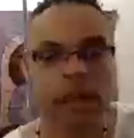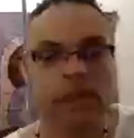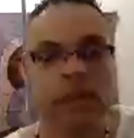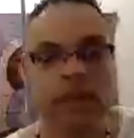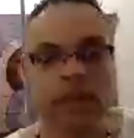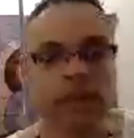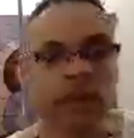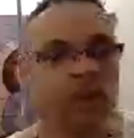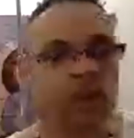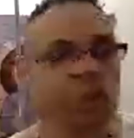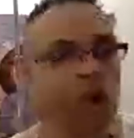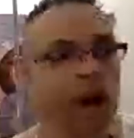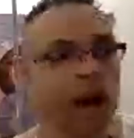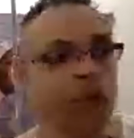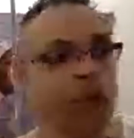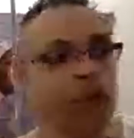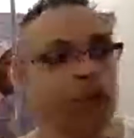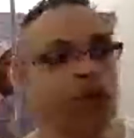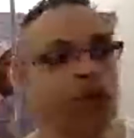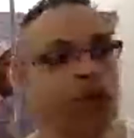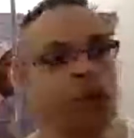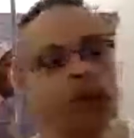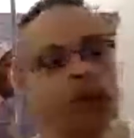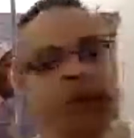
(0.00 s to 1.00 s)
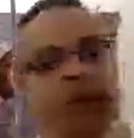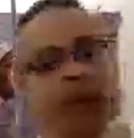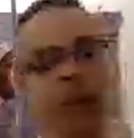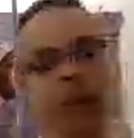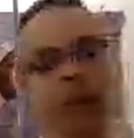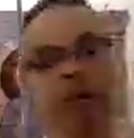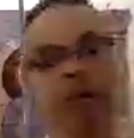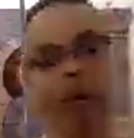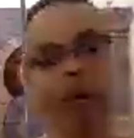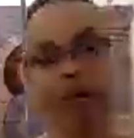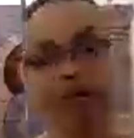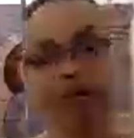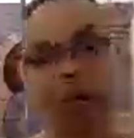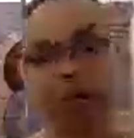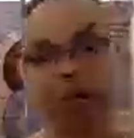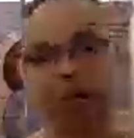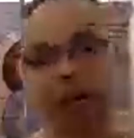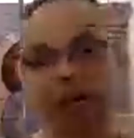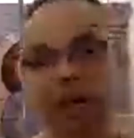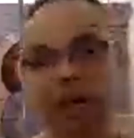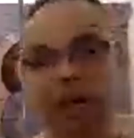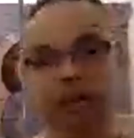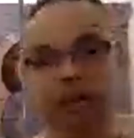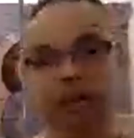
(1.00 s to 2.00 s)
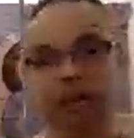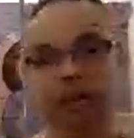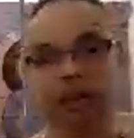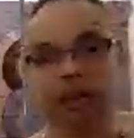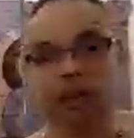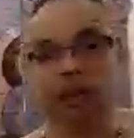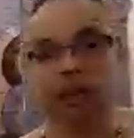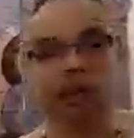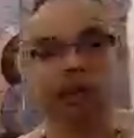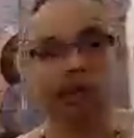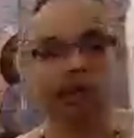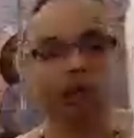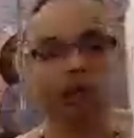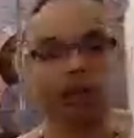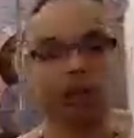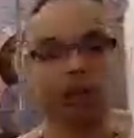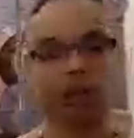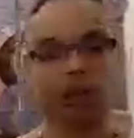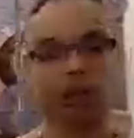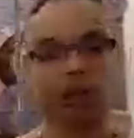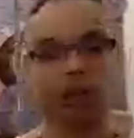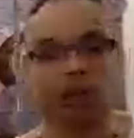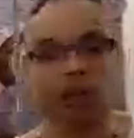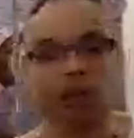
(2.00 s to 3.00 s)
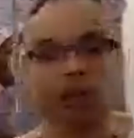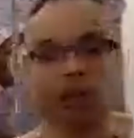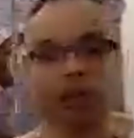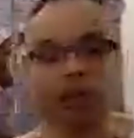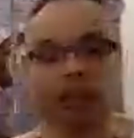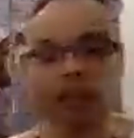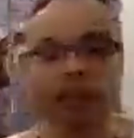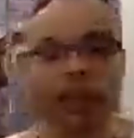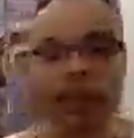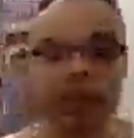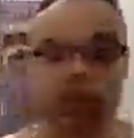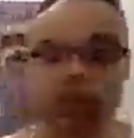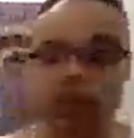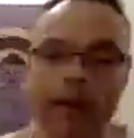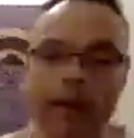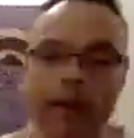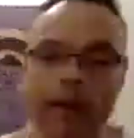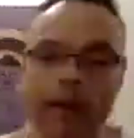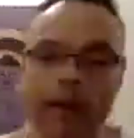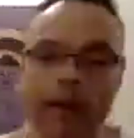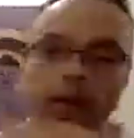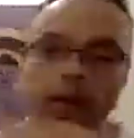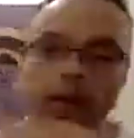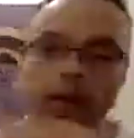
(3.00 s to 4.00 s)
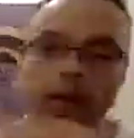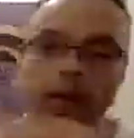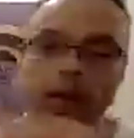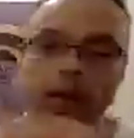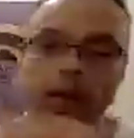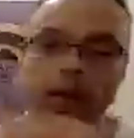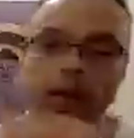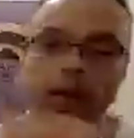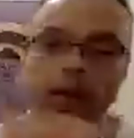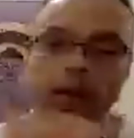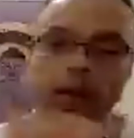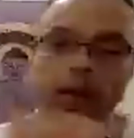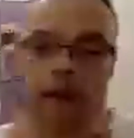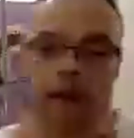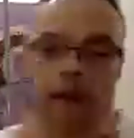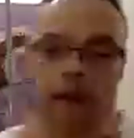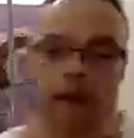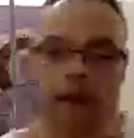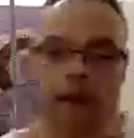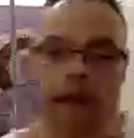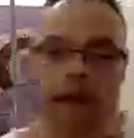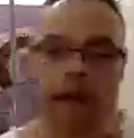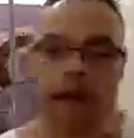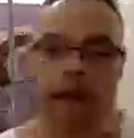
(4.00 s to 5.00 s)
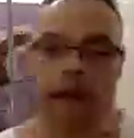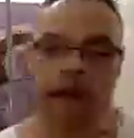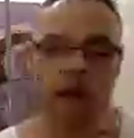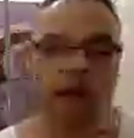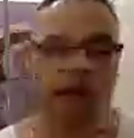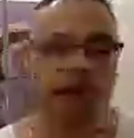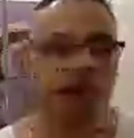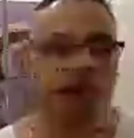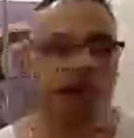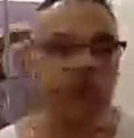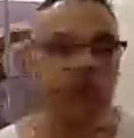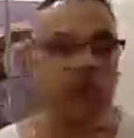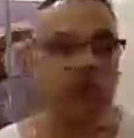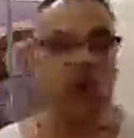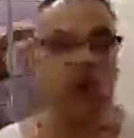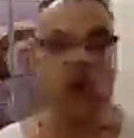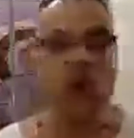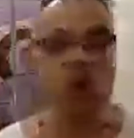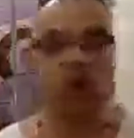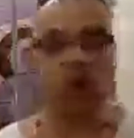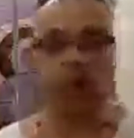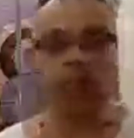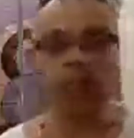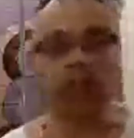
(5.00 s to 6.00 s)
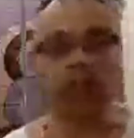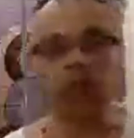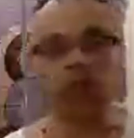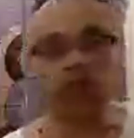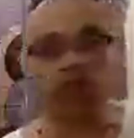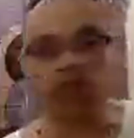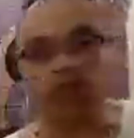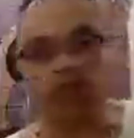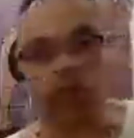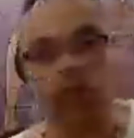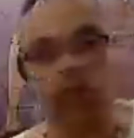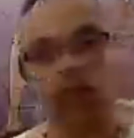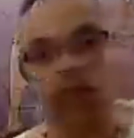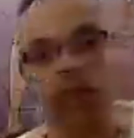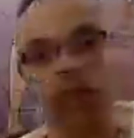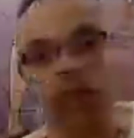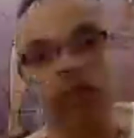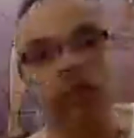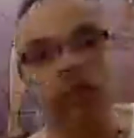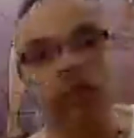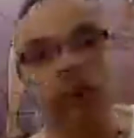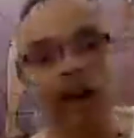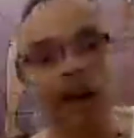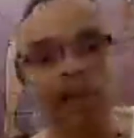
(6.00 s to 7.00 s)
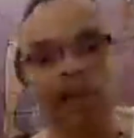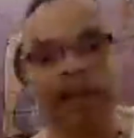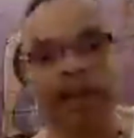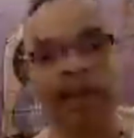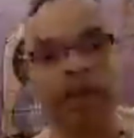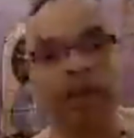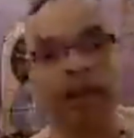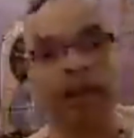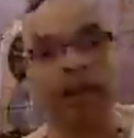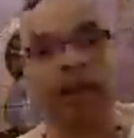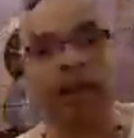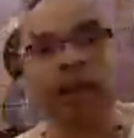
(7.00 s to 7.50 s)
This is why when a woman emailed me and she was upset about the way the world is today, and she says, well, Jesus is coming,